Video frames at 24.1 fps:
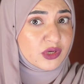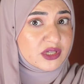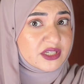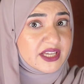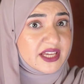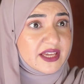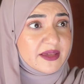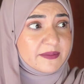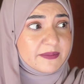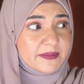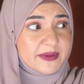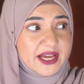What
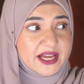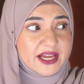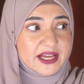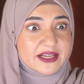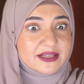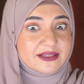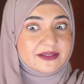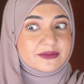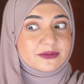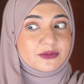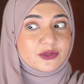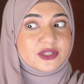came
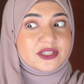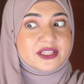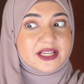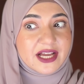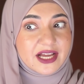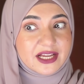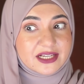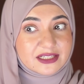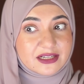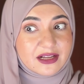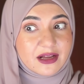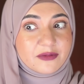back was
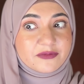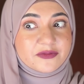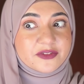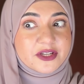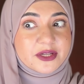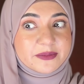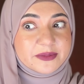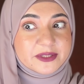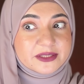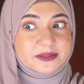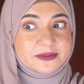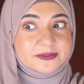
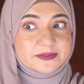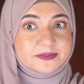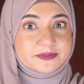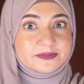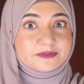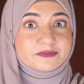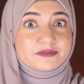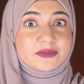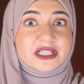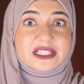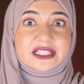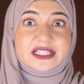uncomfortable,
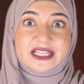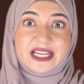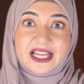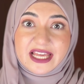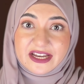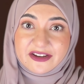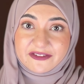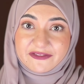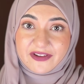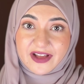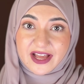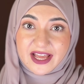but
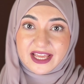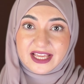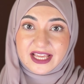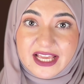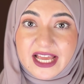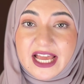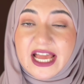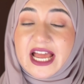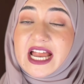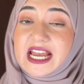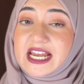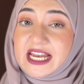clarifying
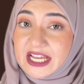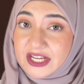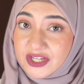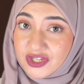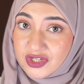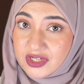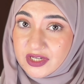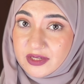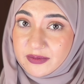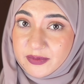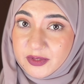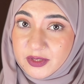and
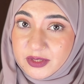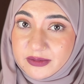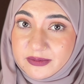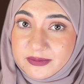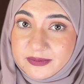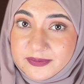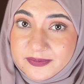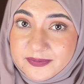actionable.